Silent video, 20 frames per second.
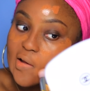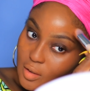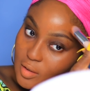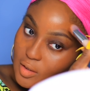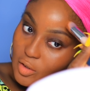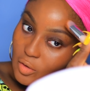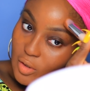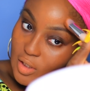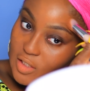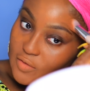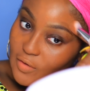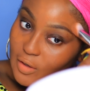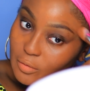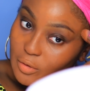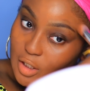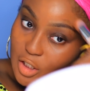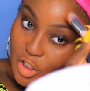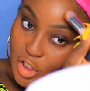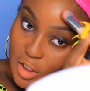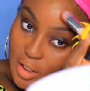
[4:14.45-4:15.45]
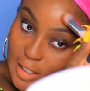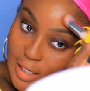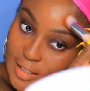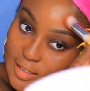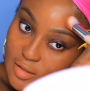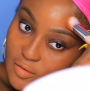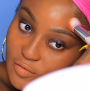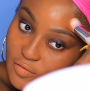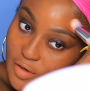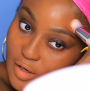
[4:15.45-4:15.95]
So this foundation has
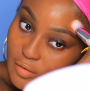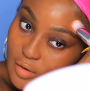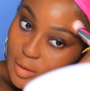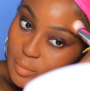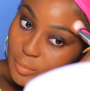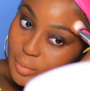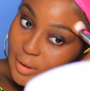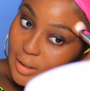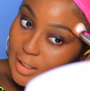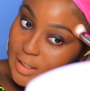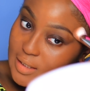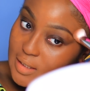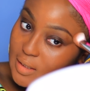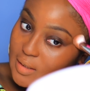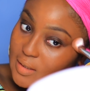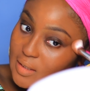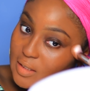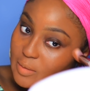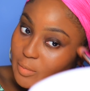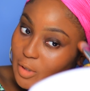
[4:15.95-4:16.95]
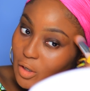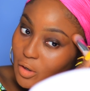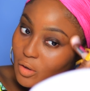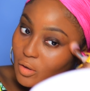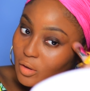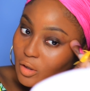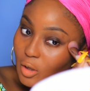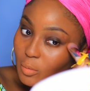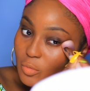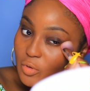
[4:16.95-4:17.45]
a very pleasant
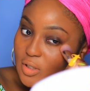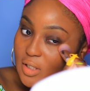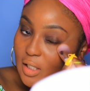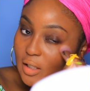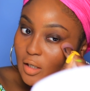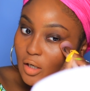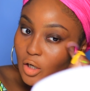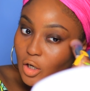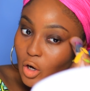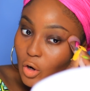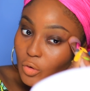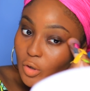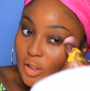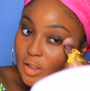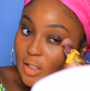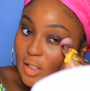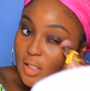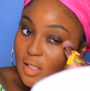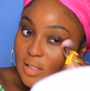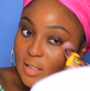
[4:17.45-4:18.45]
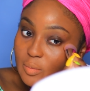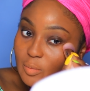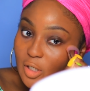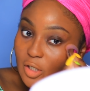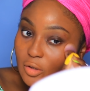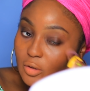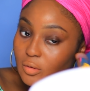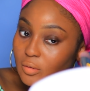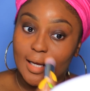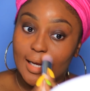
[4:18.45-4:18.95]
smell, almost like a coconutty smell,